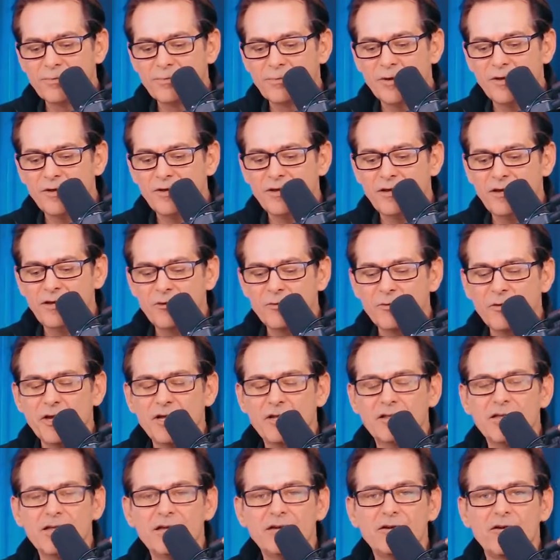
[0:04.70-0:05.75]
Bill and Hillary
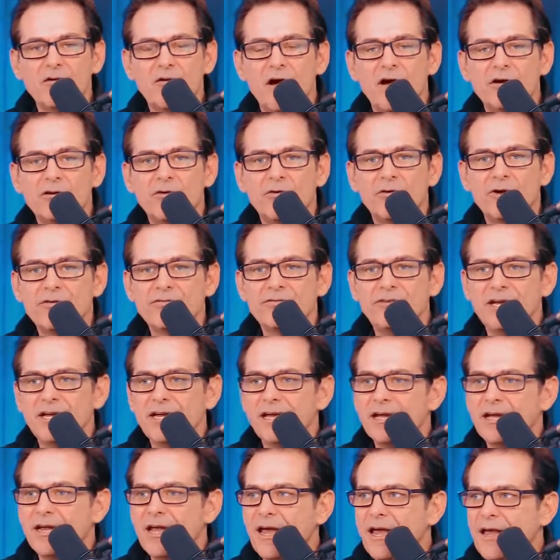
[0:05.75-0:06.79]
Clinton are out
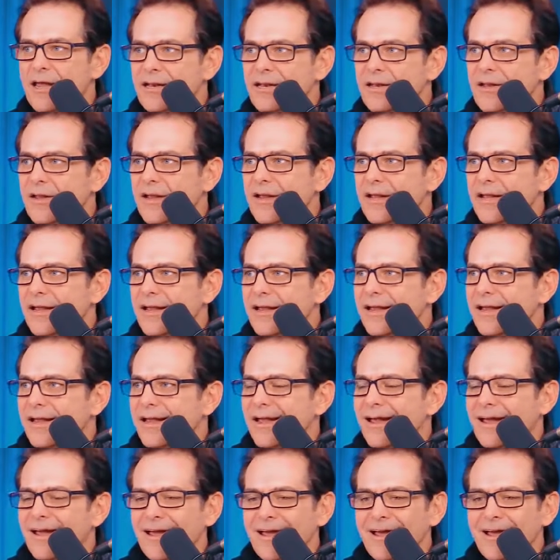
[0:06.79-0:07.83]
grifting again,
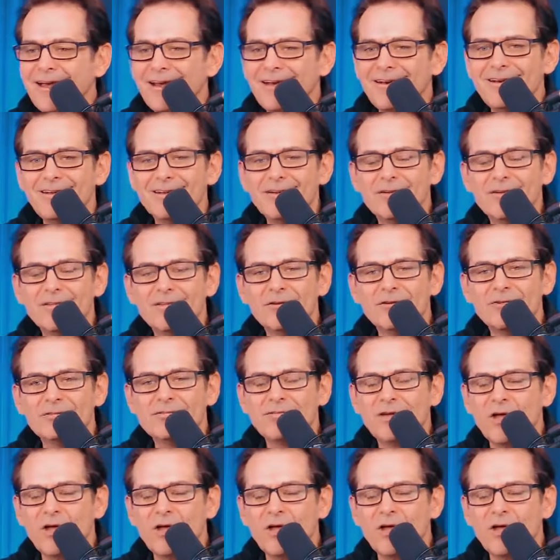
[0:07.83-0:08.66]
and they're